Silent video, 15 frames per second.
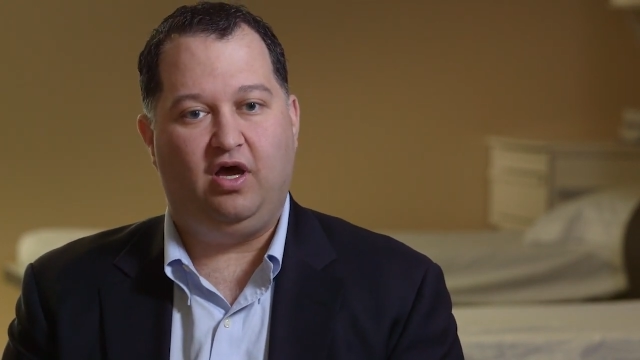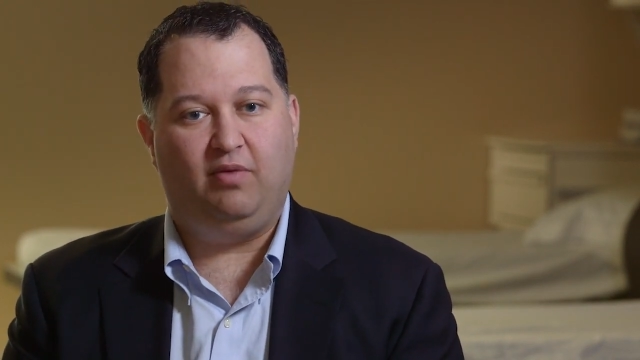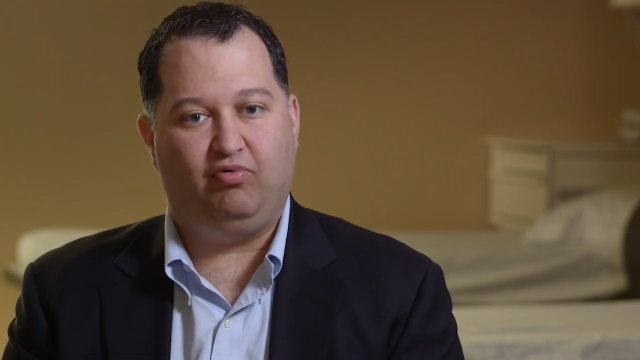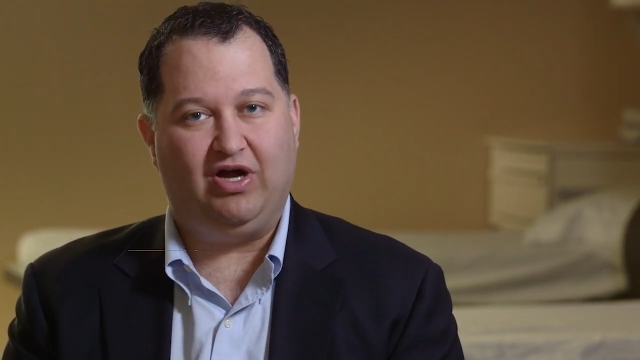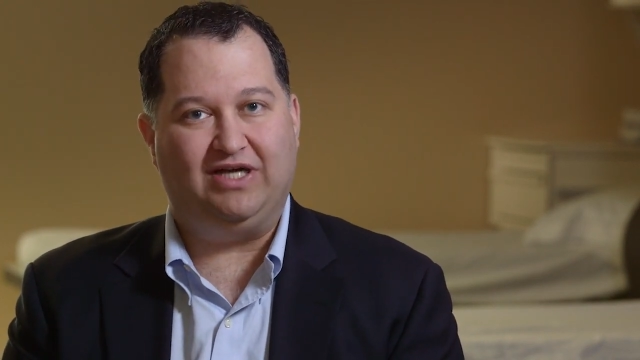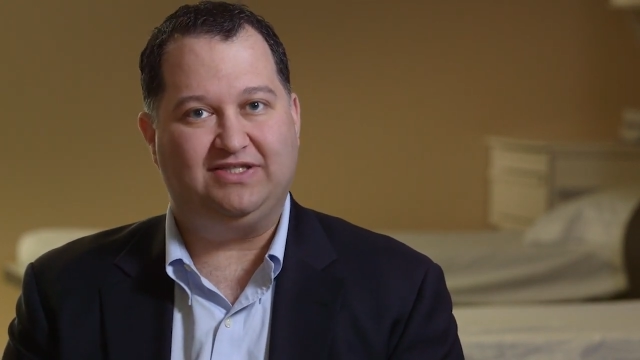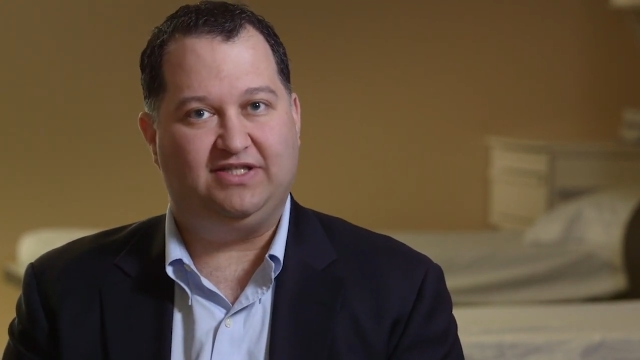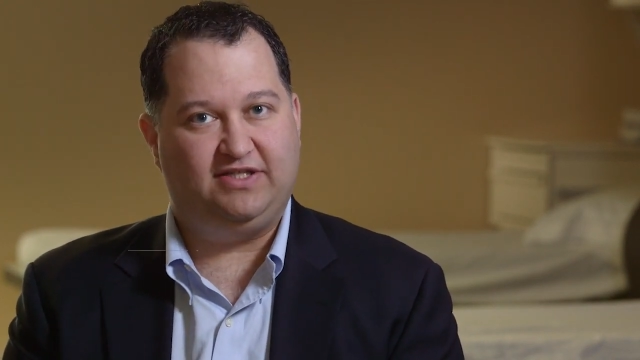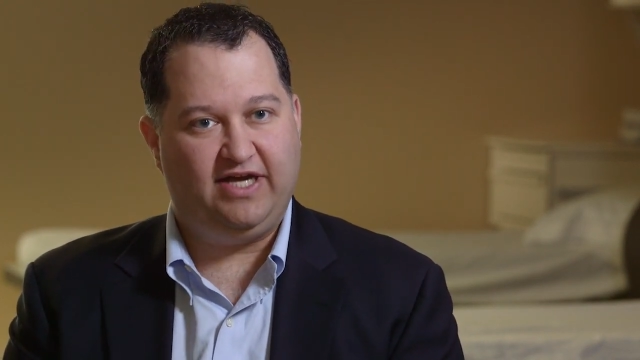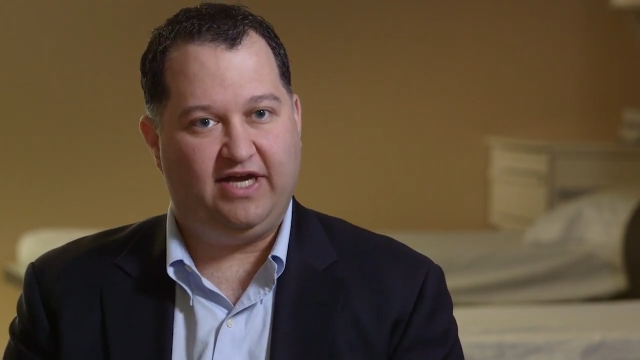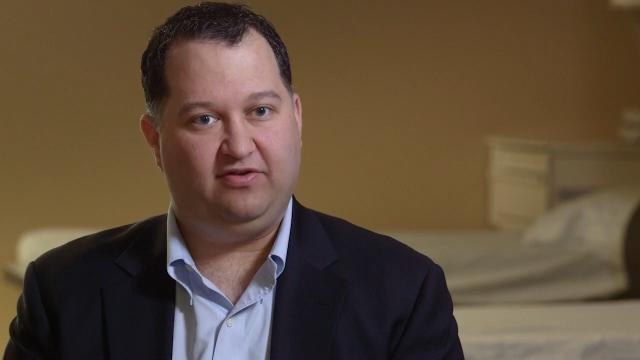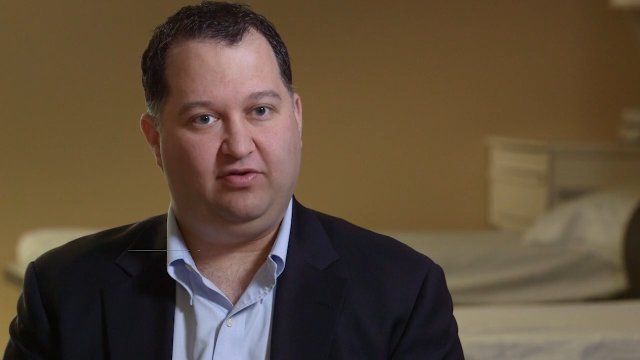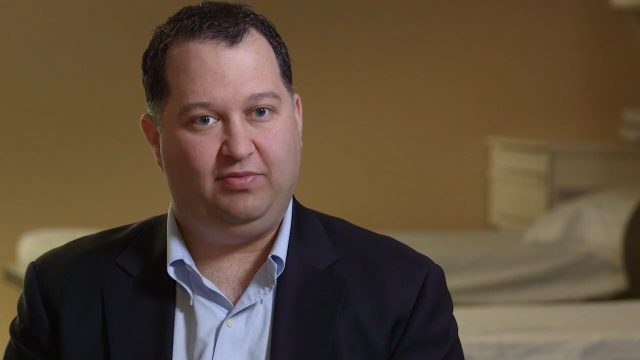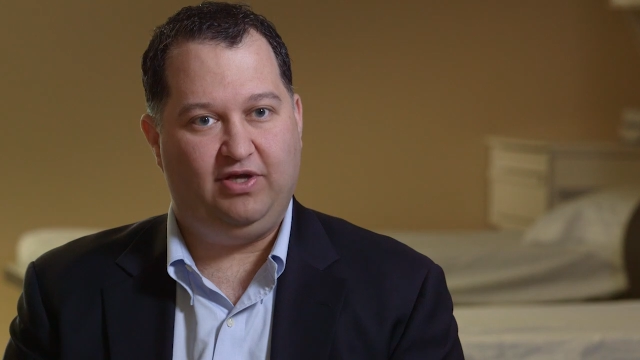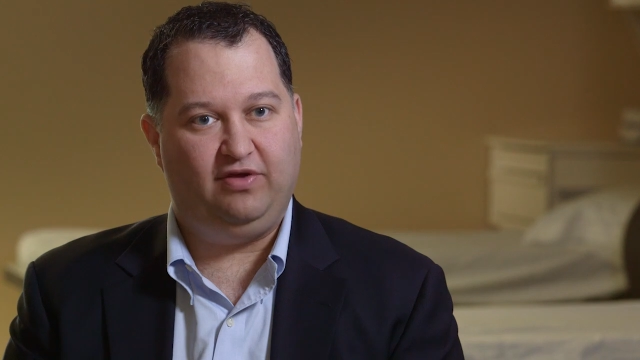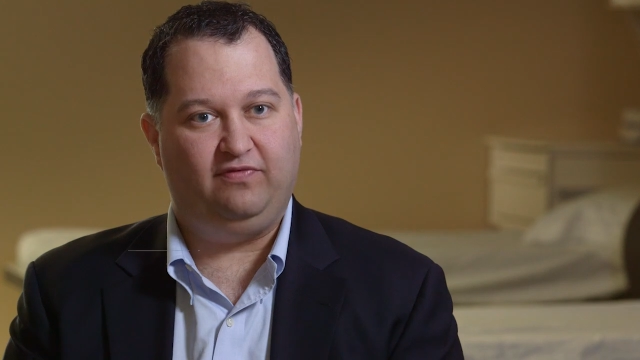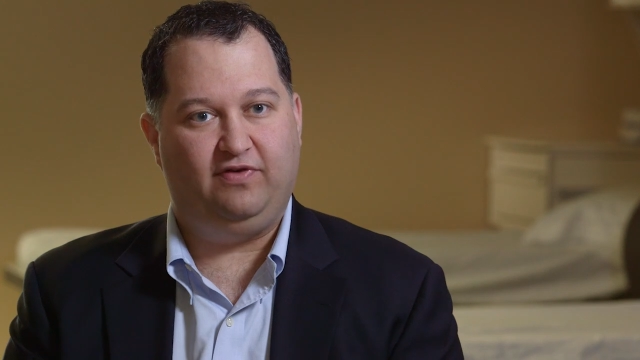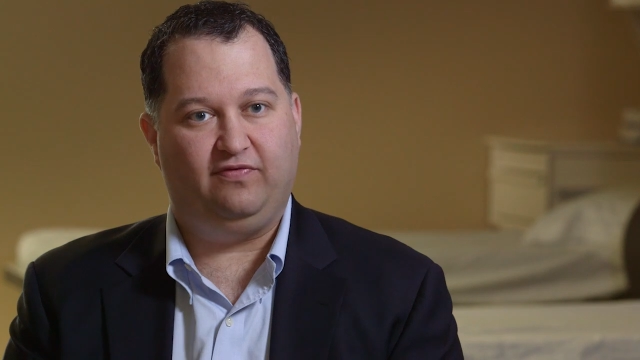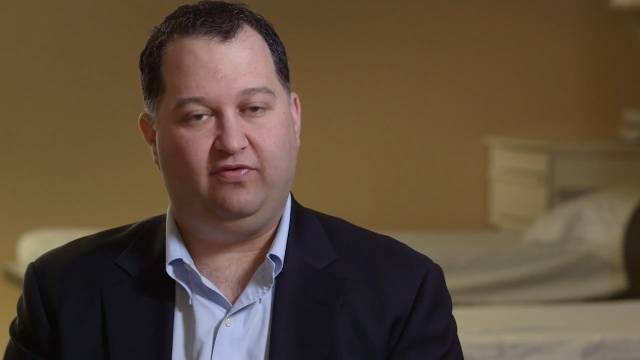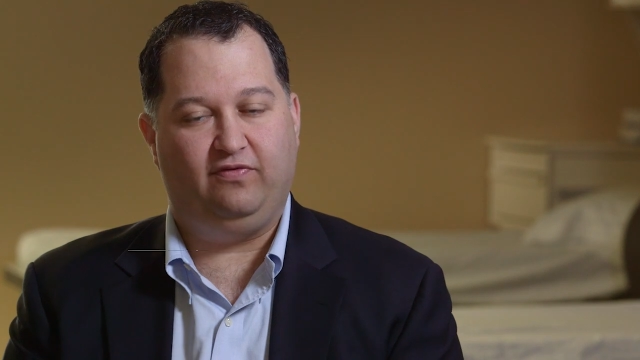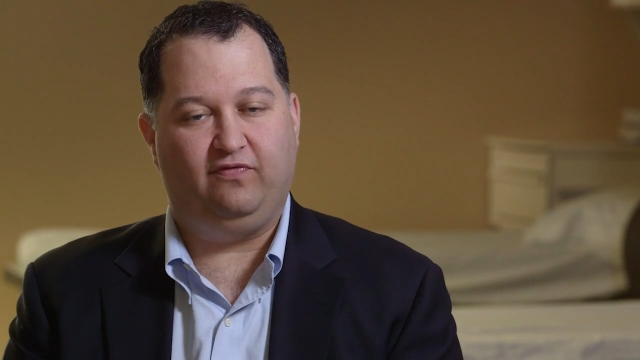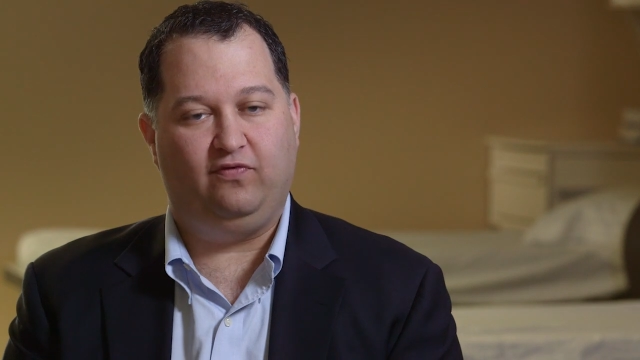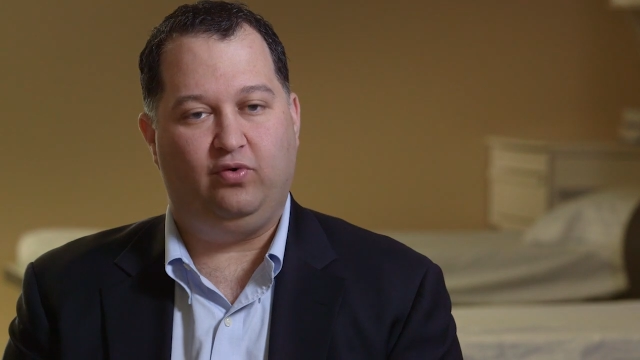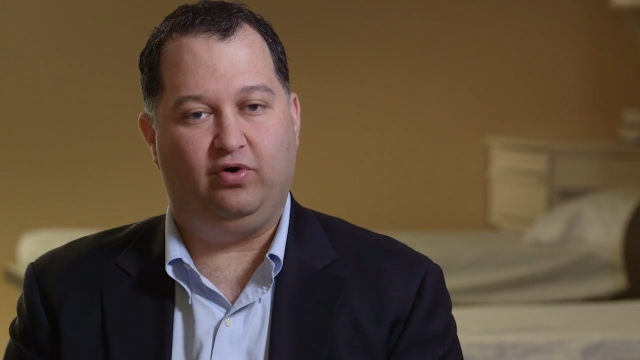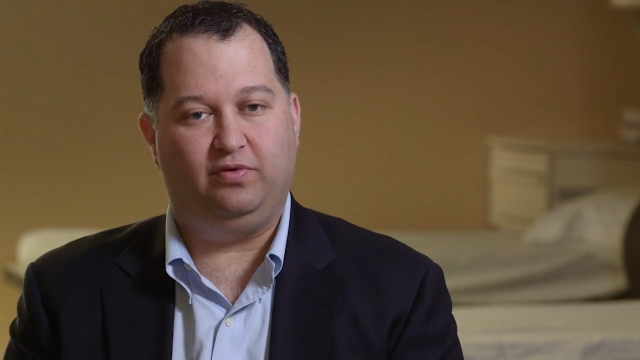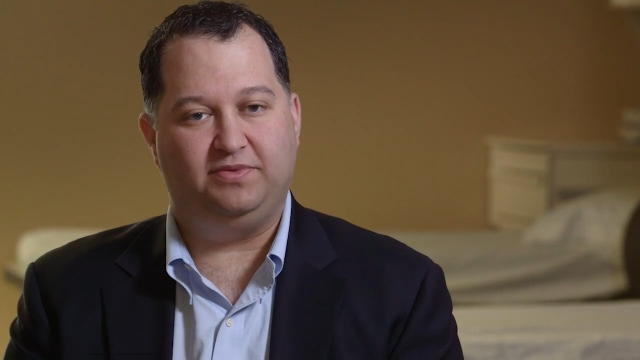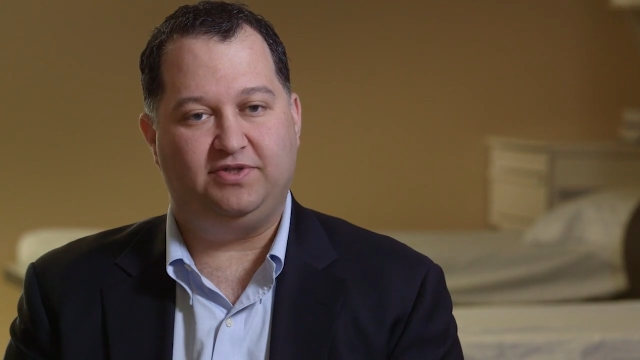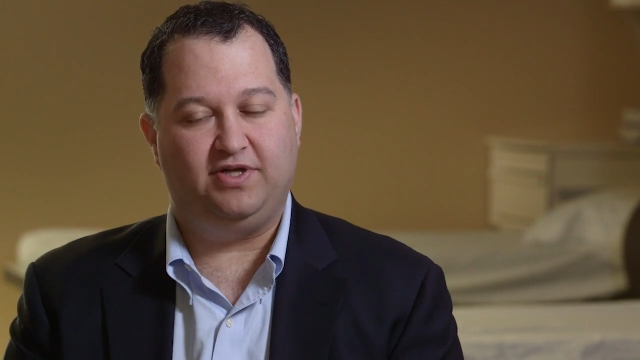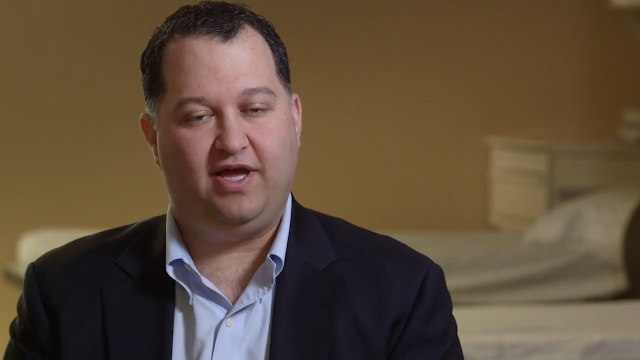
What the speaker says: prostatectomy of different forms.